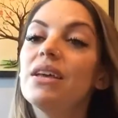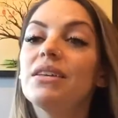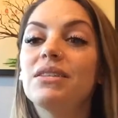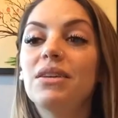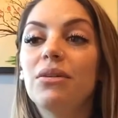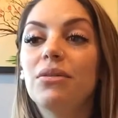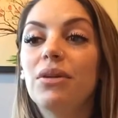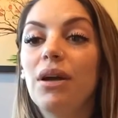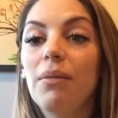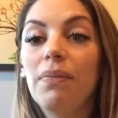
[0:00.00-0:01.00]
So
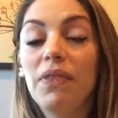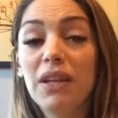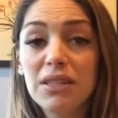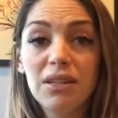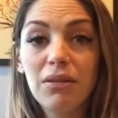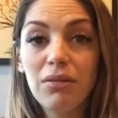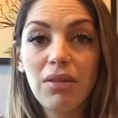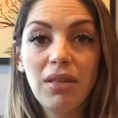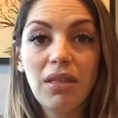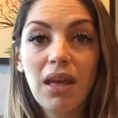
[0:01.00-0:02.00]
that's another
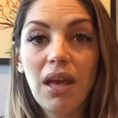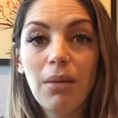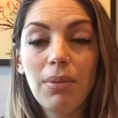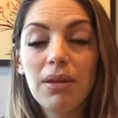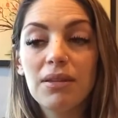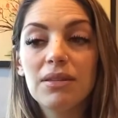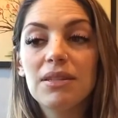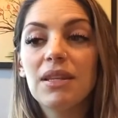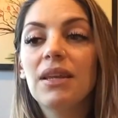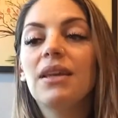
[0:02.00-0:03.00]
thing that
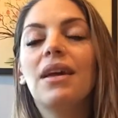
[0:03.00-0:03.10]
happens.